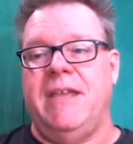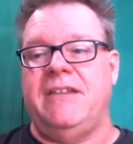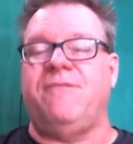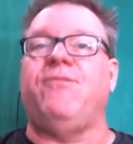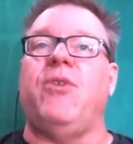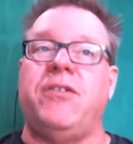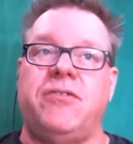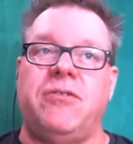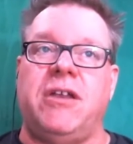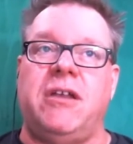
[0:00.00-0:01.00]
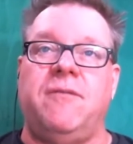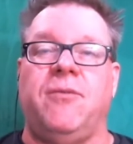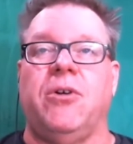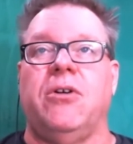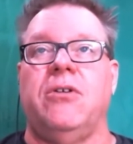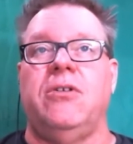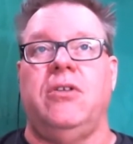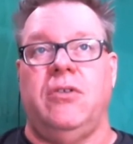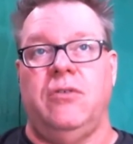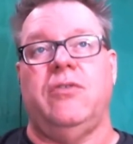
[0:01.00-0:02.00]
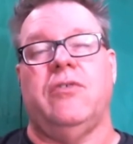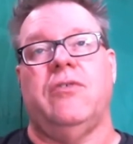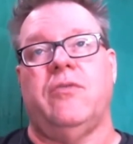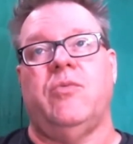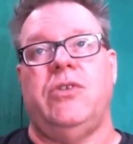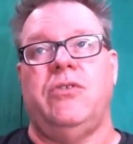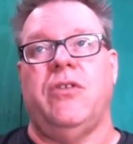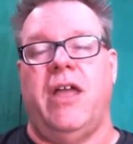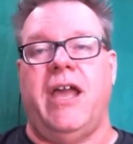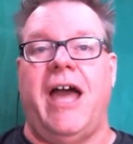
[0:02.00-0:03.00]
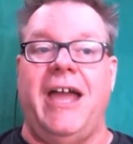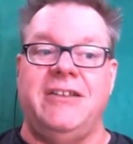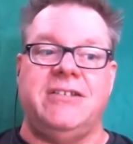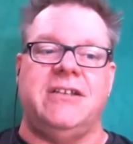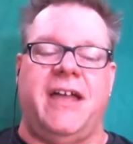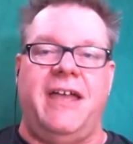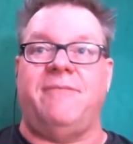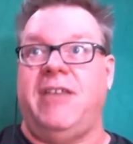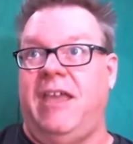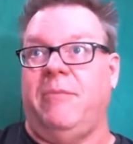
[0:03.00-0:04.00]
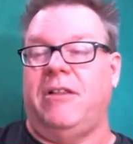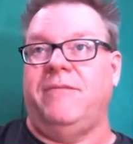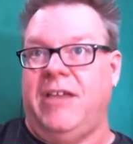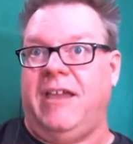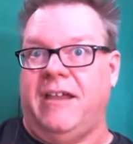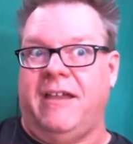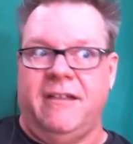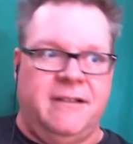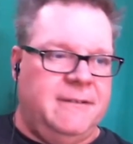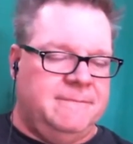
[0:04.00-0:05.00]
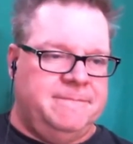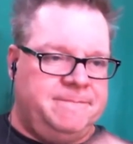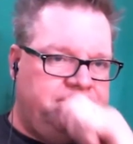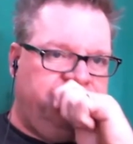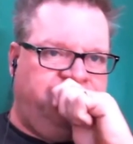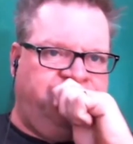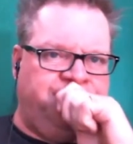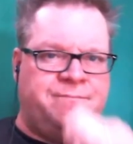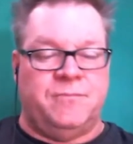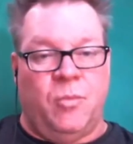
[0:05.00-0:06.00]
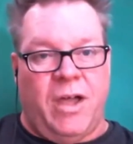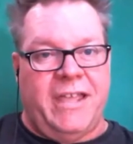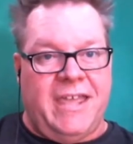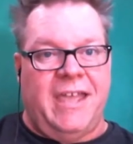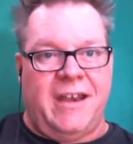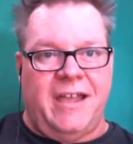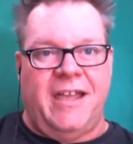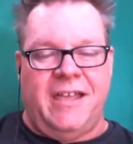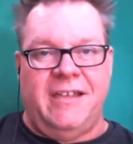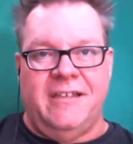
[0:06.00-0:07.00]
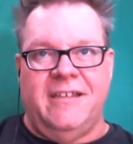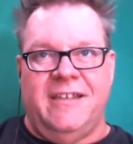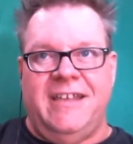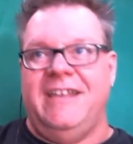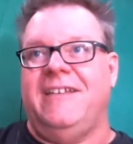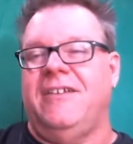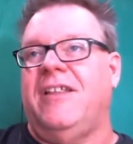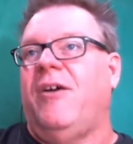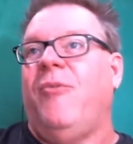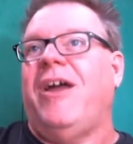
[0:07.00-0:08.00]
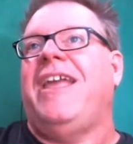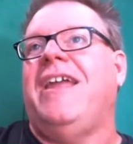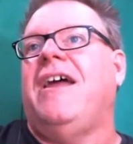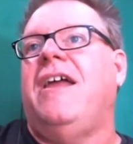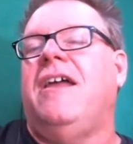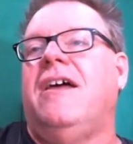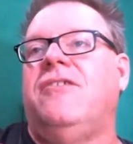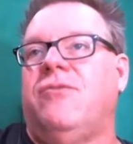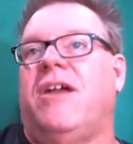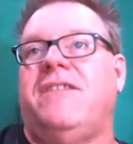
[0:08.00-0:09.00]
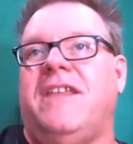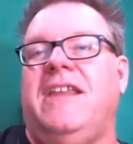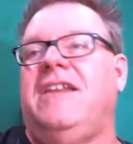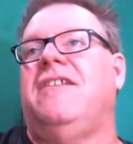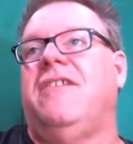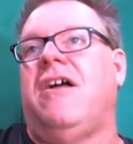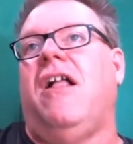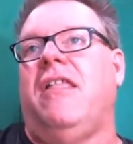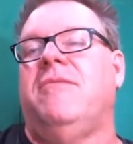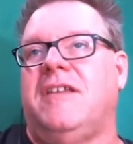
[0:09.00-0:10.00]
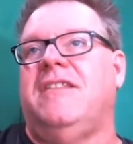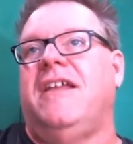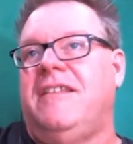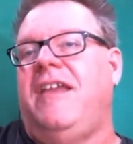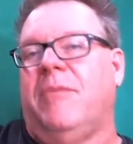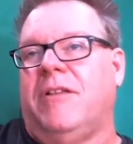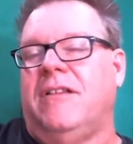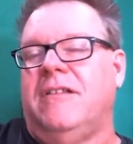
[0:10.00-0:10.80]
it's frustrating for users when you're like, I, I have table of data. Why can't I in, why can't I address any of the columns in that table?